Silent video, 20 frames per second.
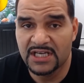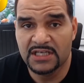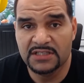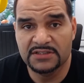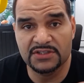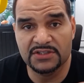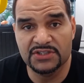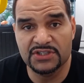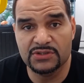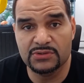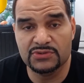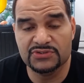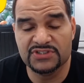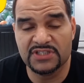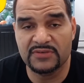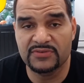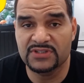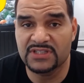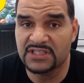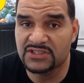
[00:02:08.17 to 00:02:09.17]
The Nero
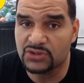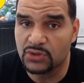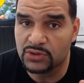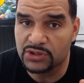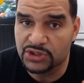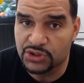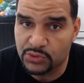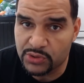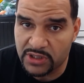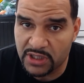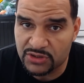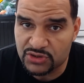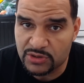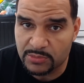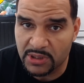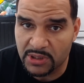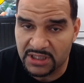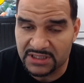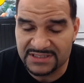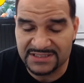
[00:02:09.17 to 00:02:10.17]
7 is only 300
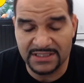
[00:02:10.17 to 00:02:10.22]
bucks.